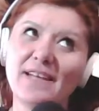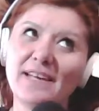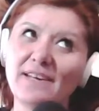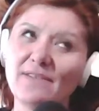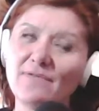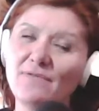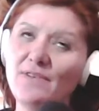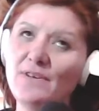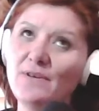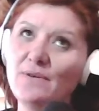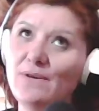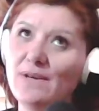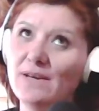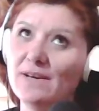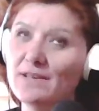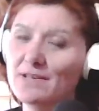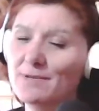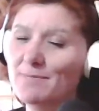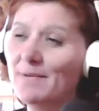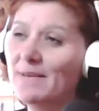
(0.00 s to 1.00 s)
a few
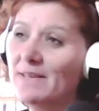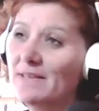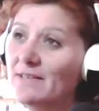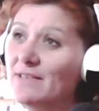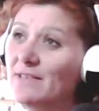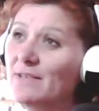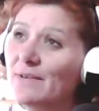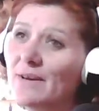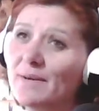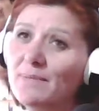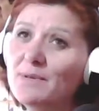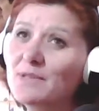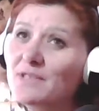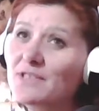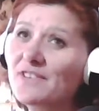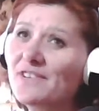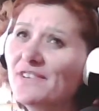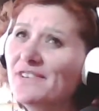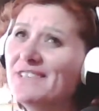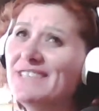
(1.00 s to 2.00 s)
years, but dude, I was
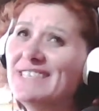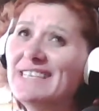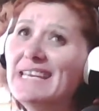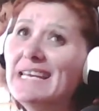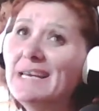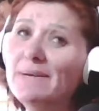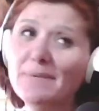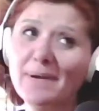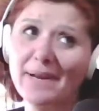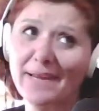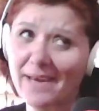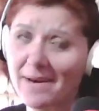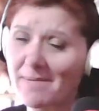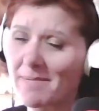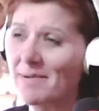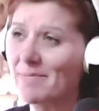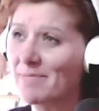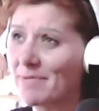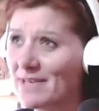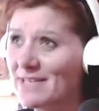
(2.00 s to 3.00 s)
13 when I got
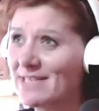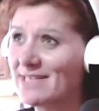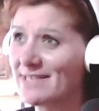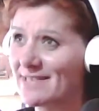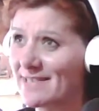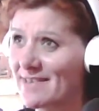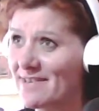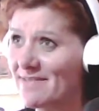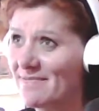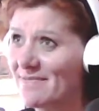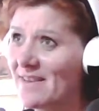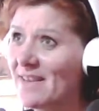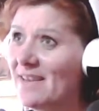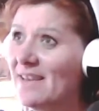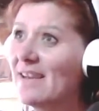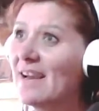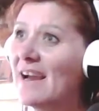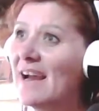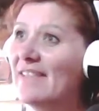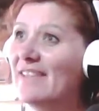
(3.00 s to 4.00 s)
my braces off.
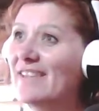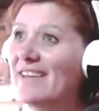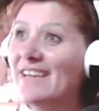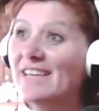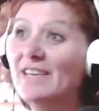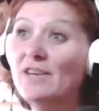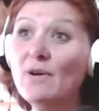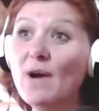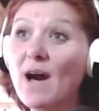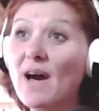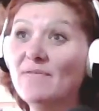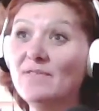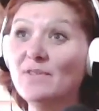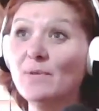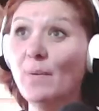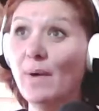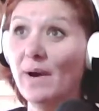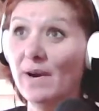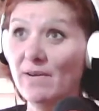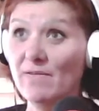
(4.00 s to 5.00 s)
And like, you have to
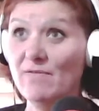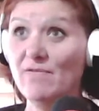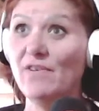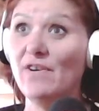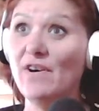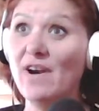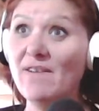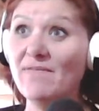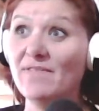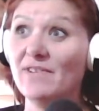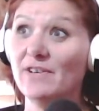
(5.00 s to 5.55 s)
wear it forever.